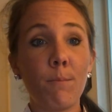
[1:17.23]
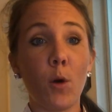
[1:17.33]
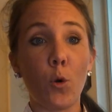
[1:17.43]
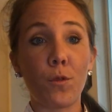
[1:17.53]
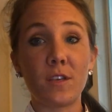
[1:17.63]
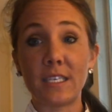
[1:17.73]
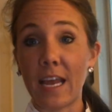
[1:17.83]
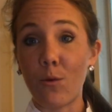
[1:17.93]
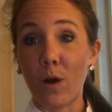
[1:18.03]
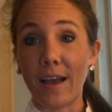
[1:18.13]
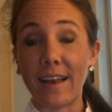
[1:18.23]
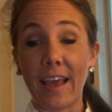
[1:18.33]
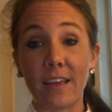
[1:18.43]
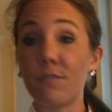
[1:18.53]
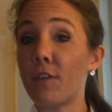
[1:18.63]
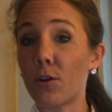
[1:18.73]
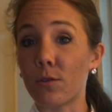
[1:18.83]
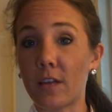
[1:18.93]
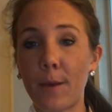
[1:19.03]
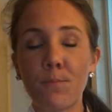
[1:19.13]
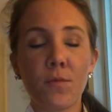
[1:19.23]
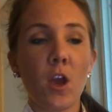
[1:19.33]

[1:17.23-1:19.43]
both statewide and federally?